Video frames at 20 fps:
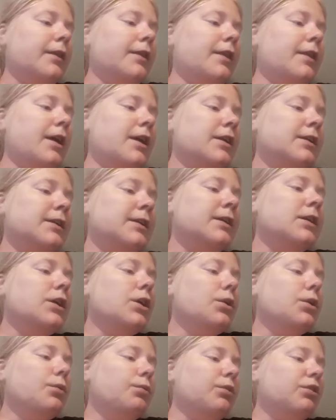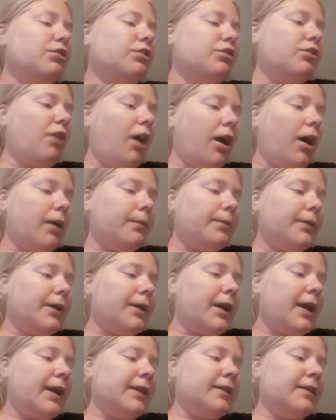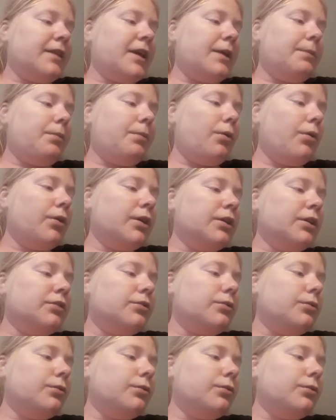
Then we stop and they point